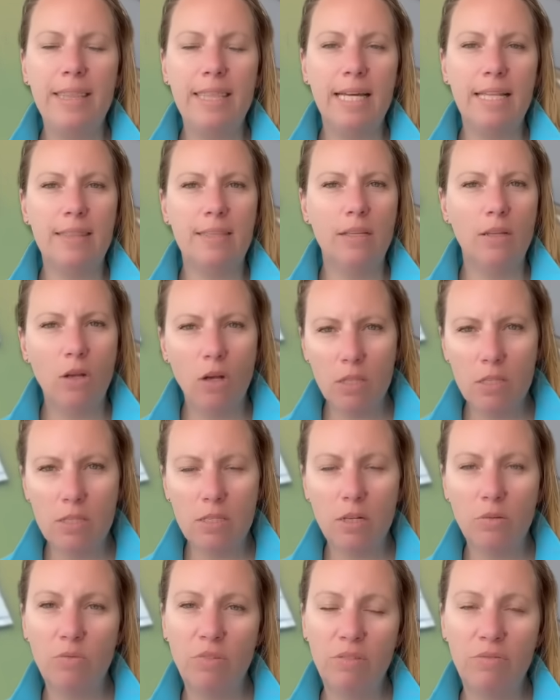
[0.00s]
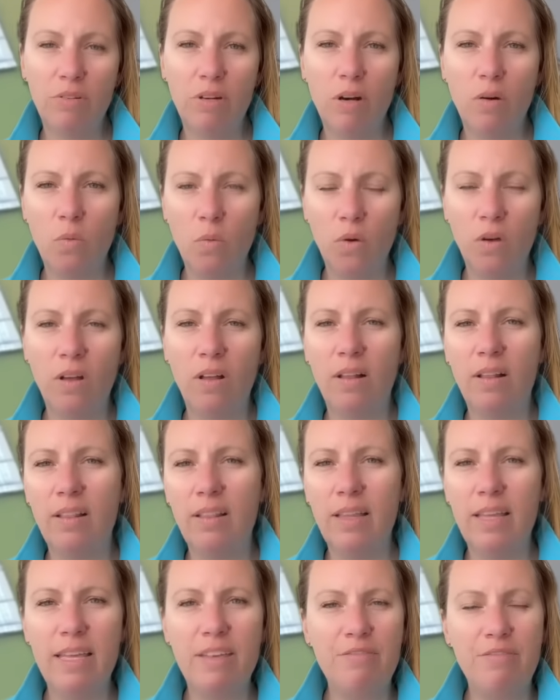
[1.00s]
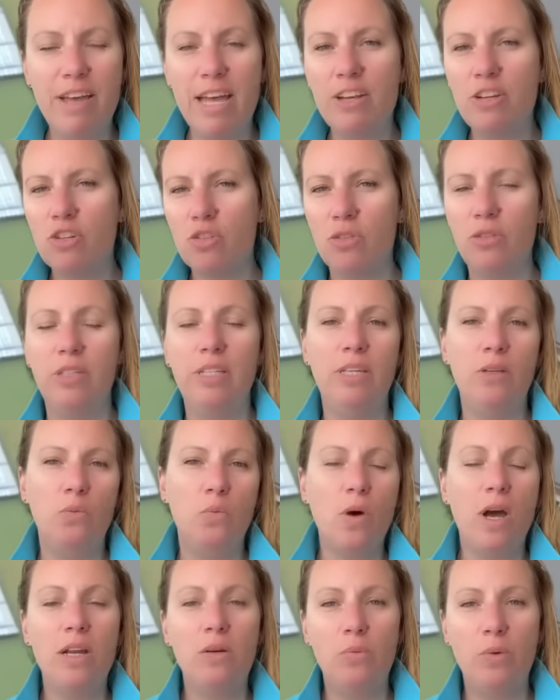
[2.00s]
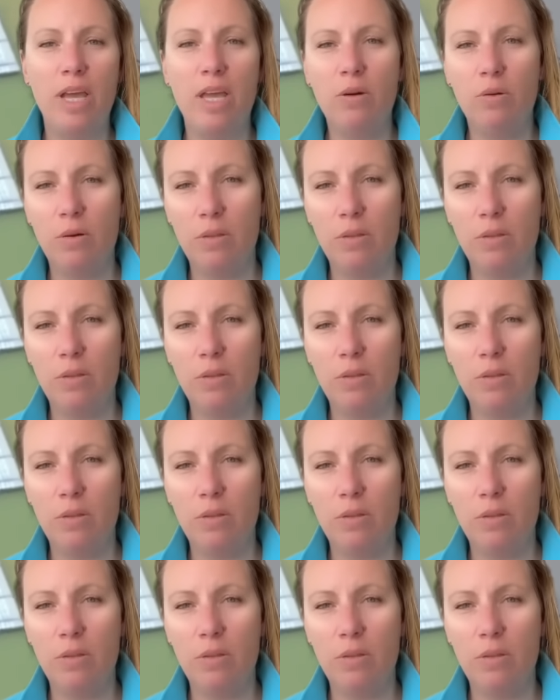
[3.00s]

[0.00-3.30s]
that the Lonza River will eventually, one way or